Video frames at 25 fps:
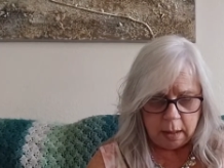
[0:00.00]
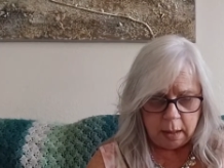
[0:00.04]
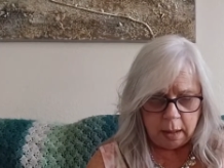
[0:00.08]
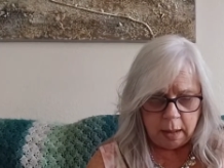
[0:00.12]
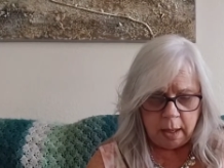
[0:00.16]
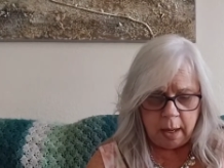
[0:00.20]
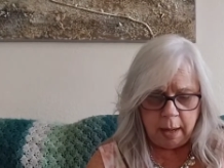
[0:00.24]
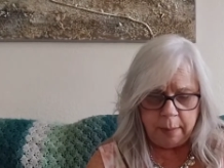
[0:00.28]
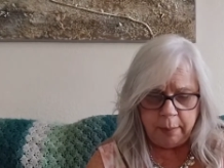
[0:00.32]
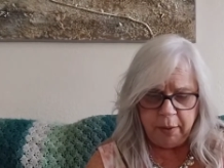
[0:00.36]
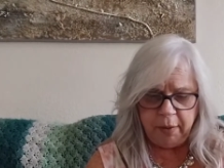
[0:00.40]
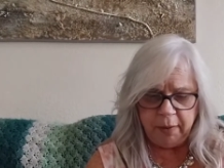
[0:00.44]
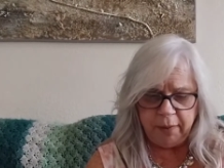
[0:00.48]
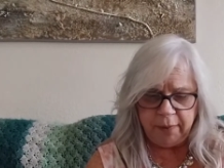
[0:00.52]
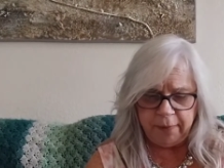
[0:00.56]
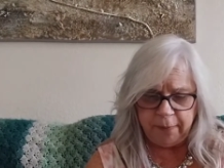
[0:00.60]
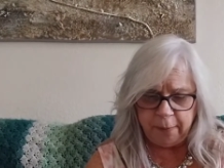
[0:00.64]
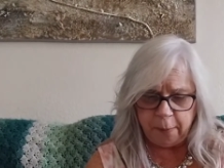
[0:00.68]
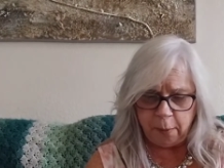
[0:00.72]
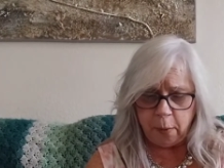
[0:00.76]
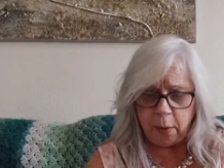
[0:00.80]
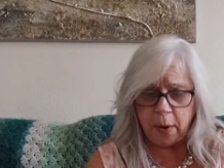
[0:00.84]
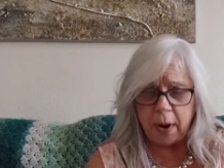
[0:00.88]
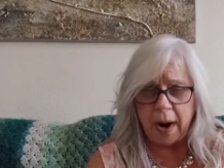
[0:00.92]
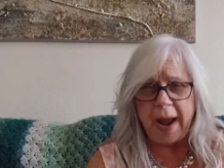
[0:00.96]
Number
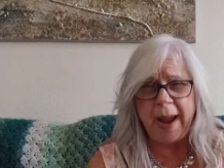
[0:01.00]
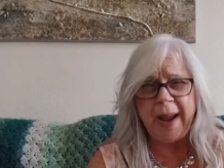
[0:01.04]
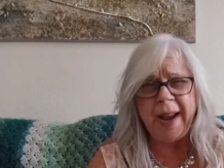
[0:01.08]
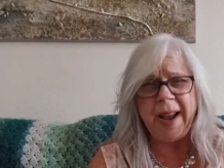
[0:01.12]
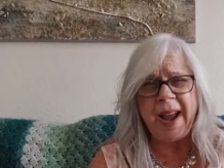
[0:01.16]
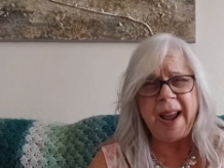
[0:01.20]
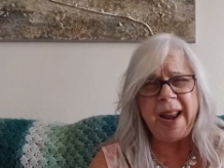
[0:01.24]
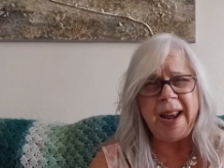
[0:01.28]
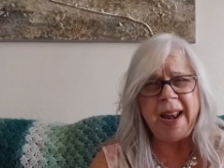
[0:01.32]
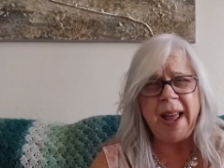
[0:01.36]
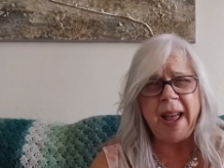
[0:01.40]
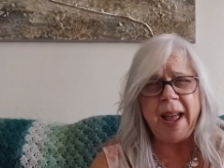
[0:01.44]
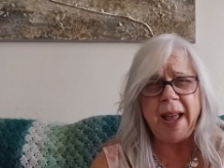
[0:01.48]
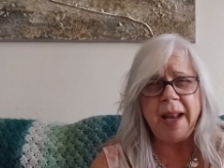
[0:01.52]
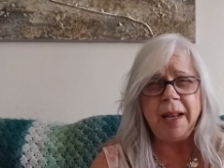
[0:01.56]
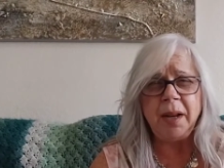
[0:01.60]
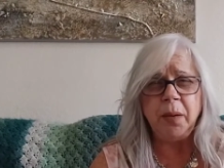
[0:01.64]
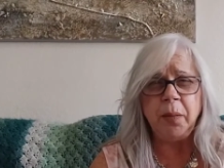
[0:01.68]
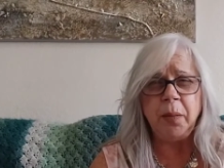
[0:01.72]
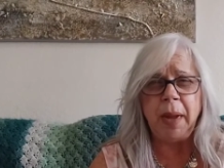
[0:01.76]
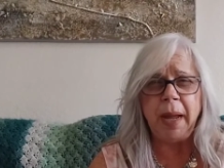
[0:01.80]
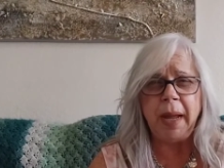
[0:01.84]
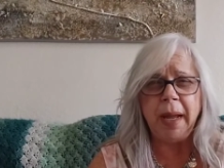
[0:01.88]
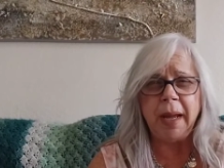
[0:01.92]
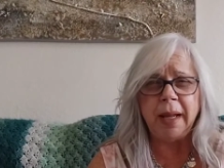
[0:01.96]
four, I kind of had to
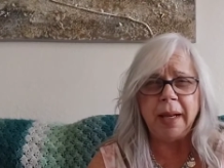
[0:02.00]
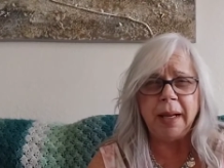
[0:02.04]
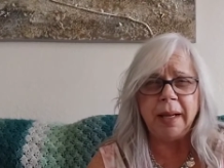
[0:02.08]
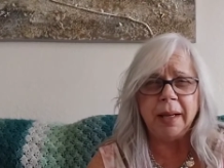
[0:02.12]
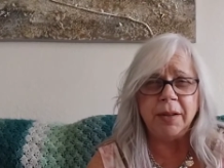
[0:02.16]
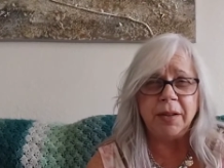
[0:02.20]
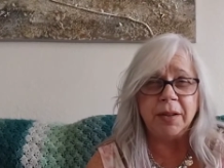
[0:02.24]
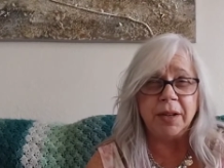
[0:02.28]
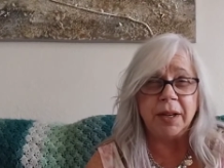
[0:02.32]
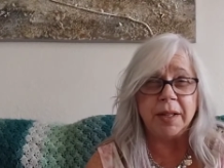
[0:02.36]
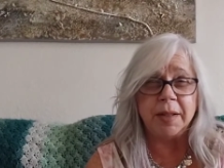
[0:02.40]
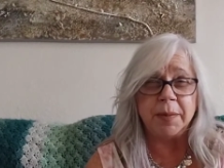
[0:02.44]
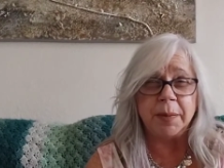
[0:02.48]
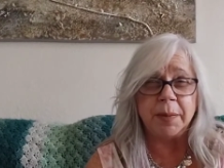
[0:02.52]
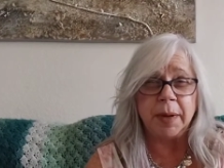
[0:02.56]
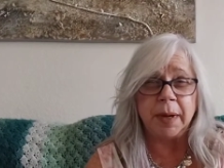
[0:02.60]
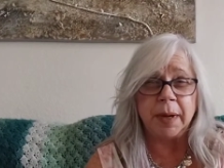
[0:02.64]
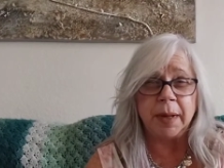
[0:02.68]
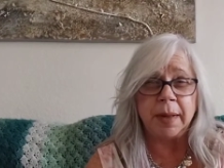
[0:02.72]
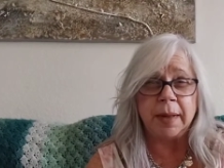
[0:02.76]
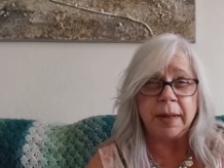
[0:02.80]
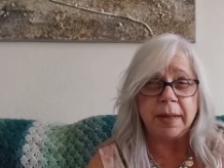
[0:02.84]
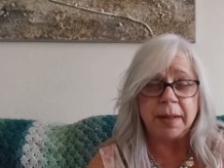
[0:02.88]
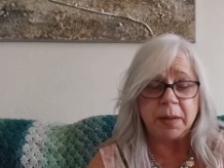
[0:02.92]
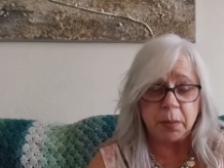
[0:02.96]
make an adjustment
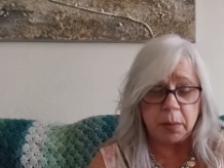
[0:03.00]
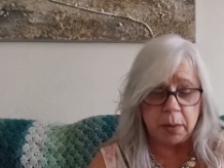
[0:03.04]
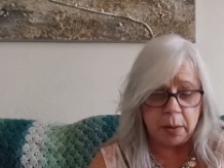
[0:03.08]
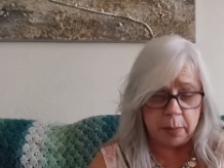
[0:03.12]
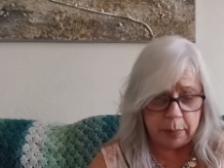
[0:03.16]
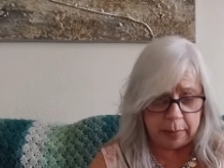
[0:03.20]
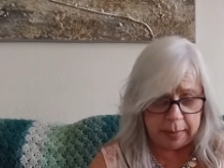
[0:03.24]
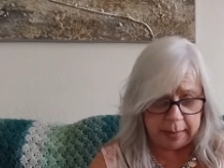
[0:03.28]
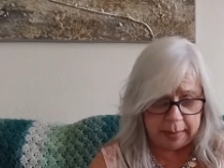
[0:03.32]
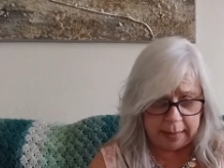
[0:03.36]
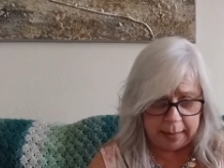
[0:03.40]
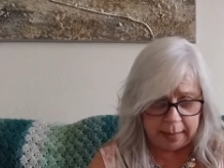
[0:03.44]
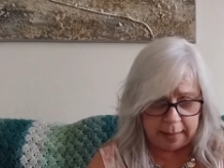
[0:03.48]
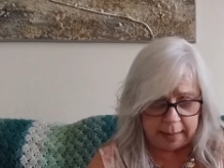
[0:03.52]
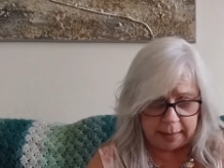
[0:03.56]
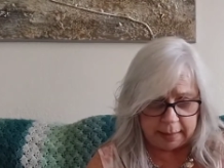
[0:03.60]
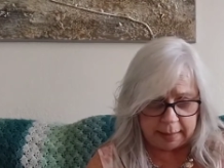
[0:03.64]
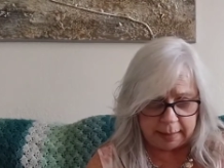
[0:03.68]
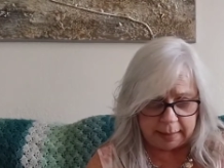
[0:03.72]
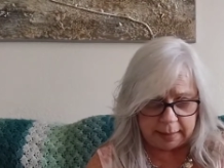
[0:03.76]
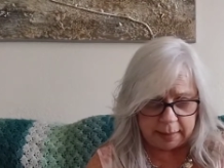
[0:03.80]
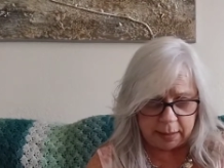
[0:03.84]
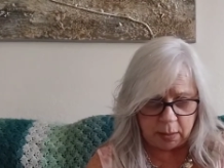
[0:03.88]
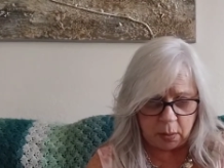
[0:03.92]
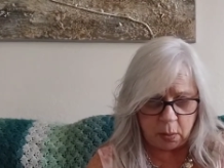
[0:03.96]
on this one
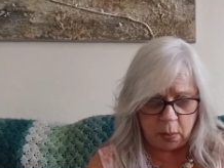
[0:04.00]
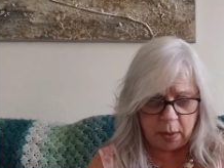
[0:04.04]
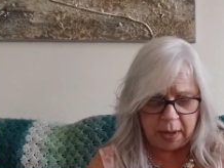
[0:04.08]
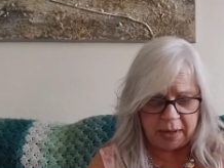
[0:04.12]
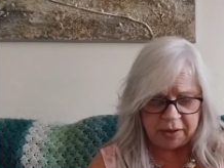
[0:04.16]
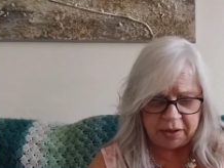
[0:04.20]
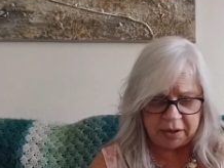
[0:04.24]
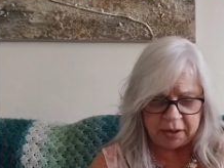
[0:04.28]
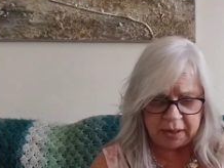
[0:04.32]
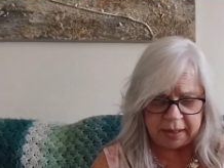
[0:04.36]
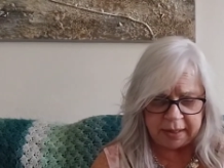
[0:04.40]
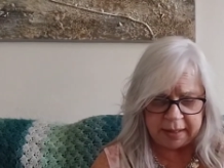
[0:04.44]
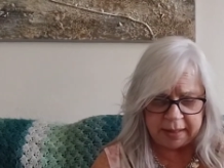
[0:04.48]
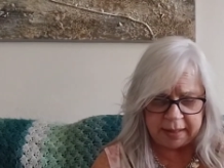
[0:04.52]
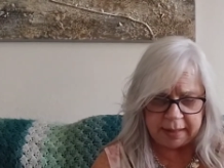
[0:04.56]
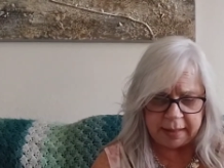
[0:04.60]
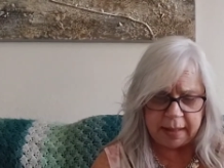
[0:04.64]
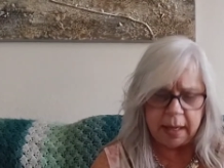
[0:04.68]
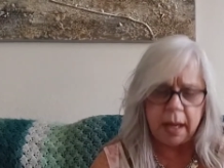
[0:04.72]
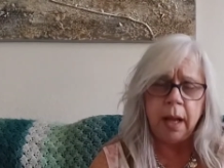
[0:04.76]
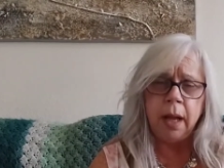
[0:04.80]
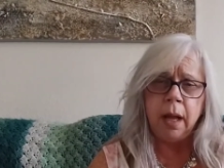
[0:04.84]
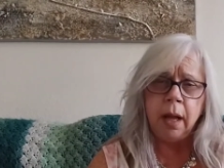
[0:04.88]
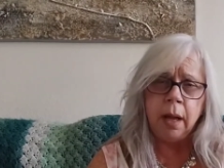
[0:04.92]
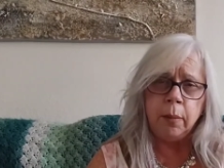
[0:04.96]
because the question is
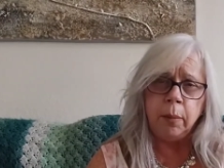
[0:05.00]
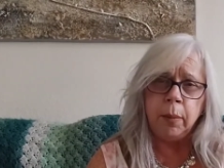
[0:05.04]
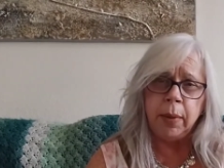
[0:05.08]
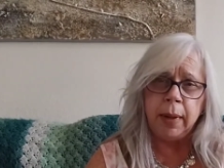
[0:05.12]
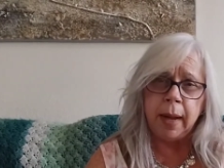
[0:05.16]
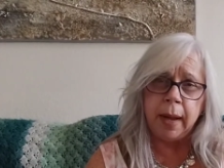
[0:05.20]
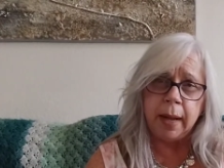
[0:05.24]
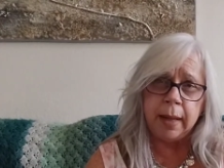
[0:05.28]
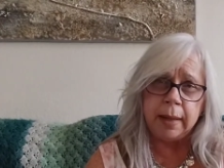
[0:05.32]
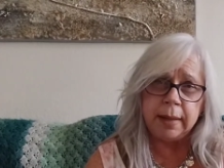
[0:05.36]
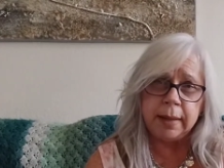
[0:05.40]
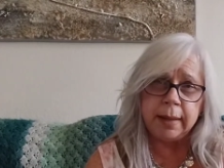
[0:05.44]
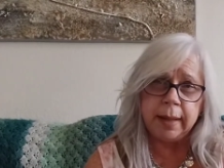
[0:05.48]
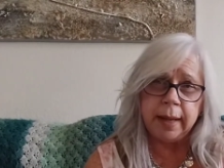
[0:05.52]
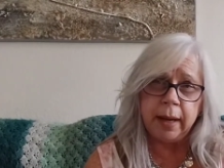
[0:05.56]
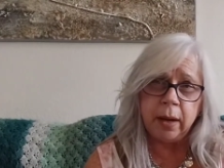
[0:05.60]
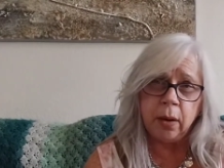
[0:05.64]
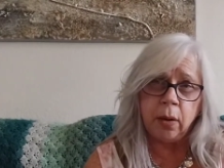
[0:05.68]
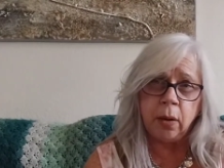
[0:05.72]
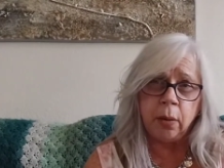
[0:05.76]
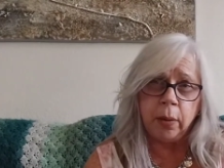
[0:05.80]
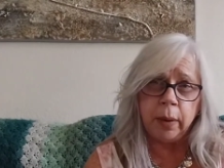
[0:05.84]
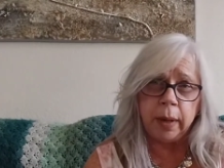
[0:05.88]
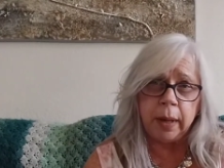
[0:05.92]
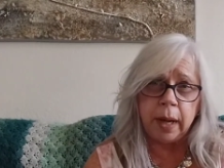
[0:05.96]
Beyonce
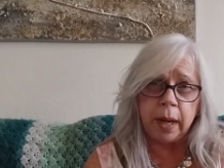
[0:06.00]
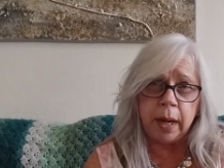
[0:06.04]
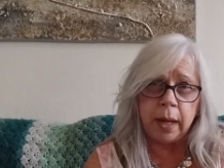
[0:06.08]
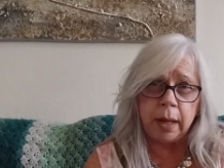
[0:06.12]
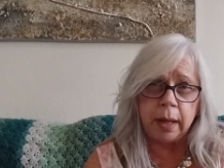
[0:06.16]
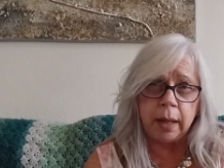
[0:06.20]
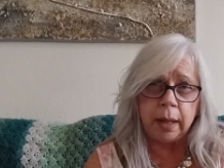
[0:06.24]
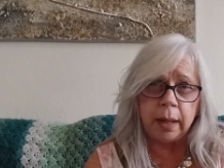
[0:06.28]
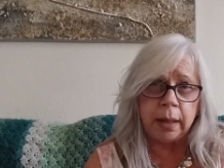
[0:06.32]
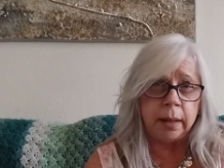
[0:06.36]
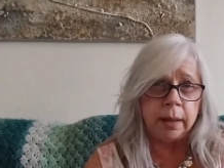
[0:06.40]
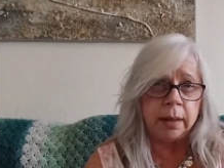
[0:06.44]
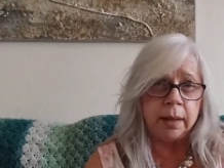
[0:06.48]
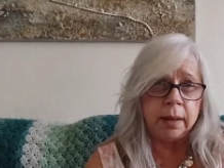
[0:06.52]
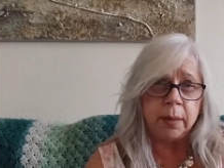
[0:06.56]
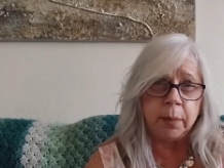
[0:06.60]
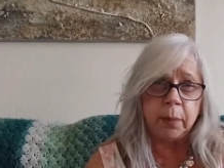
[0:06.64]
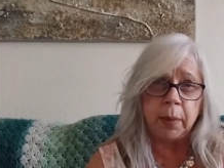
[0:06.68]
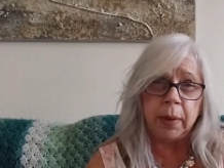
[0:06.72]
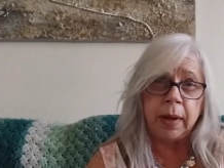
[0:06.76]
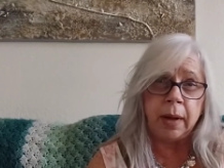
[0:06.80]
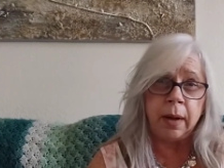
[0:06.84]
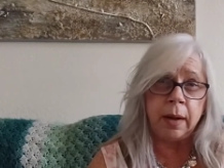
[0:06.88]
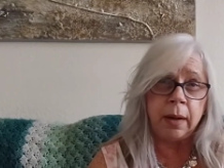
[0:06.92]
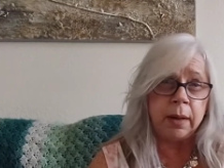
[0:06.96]
or Rihanna, and to
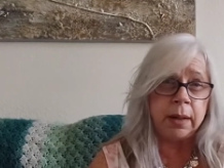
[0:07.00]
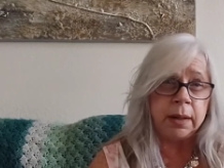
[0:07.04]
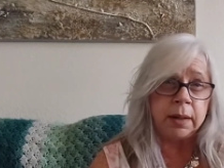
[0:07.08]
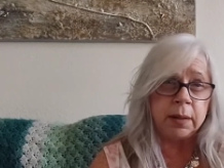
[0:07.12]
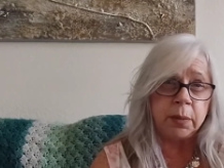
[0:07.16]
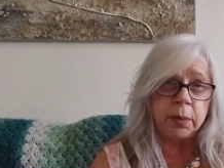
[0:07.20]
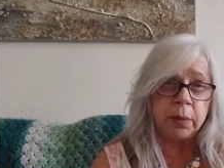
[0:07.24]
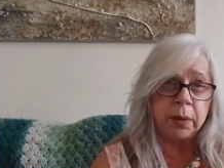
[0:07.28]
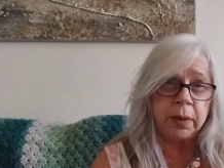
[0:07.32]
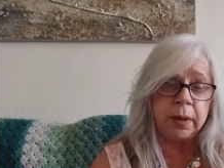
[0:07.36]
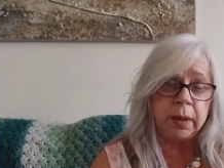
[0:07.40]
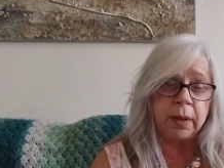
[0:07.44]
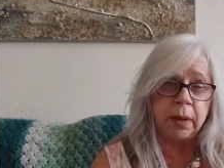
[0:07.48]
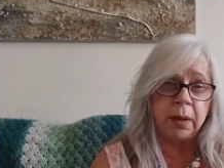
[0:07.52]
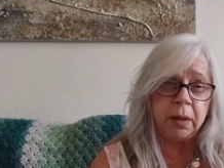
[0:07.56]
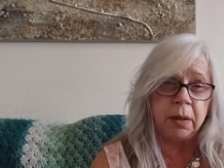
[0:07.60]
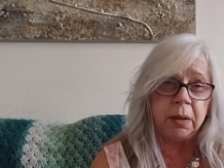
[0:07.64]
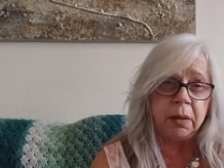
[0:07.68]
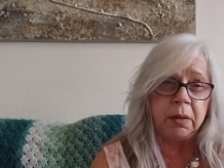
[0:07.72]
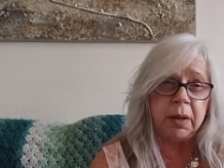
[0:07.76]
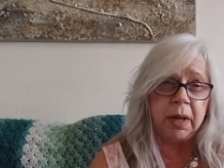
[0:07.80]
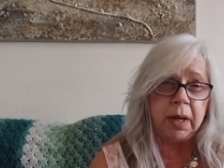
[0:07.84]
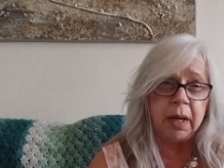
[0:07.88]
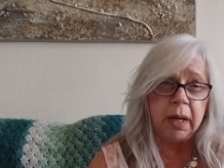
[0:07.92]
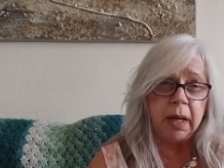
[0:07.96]
be honest with
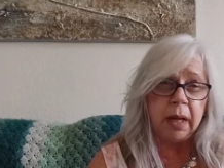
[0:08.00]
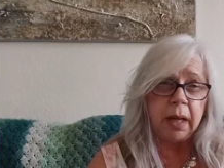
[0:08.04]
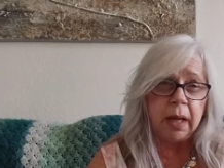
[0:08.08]
you,